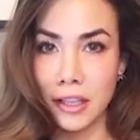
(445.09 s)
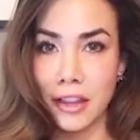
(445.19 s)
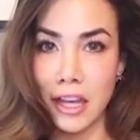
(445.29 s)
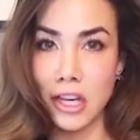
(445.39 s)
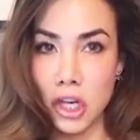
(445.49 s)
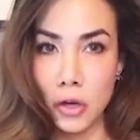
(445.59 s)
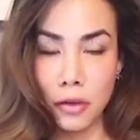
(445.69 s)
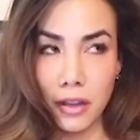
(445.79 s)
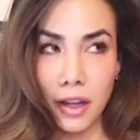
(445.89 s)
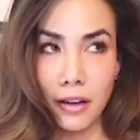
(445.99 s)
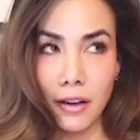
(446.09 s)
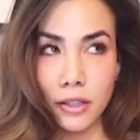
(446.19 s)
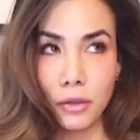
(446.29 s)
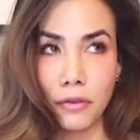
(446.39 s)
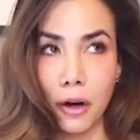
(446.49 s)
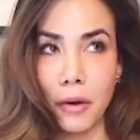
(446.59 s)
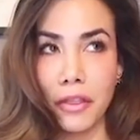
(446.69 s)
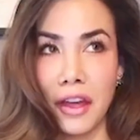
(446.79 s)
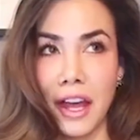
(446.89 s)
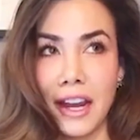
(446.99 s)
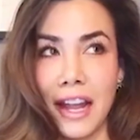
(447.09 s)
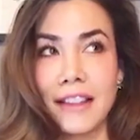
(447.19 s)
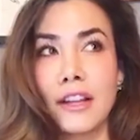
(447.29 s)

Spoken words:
It's like they knew that they had gone too far with that,